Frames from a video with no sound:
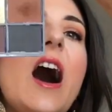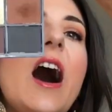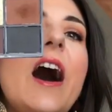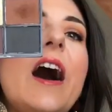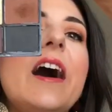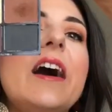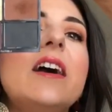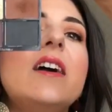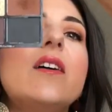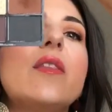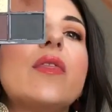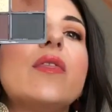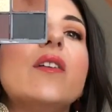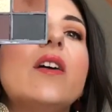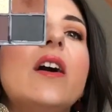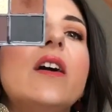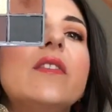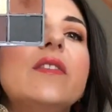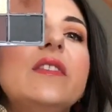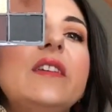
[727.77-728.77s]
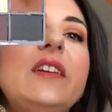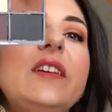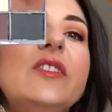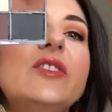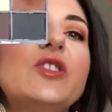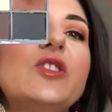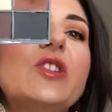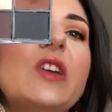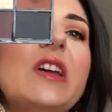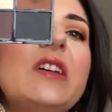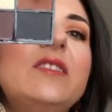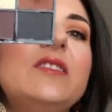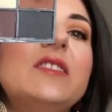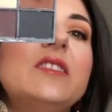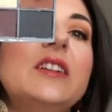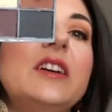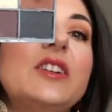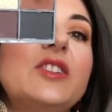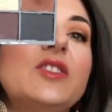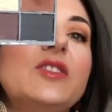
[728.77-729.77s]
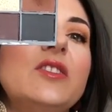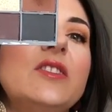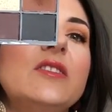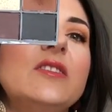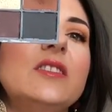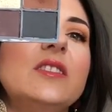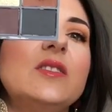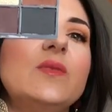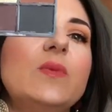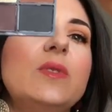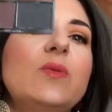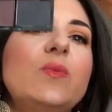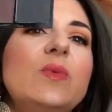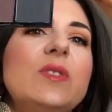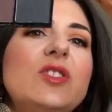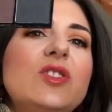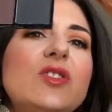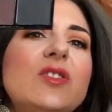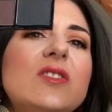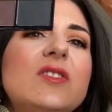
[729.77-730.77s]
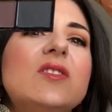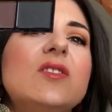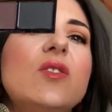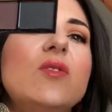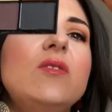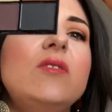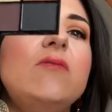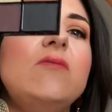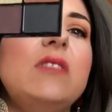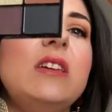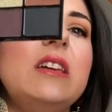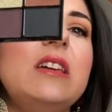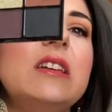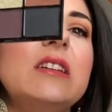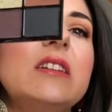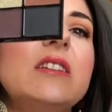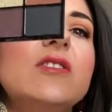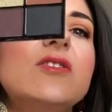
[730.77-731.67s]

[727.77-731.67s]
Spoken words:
I thought the shade selection on this one was just so unique and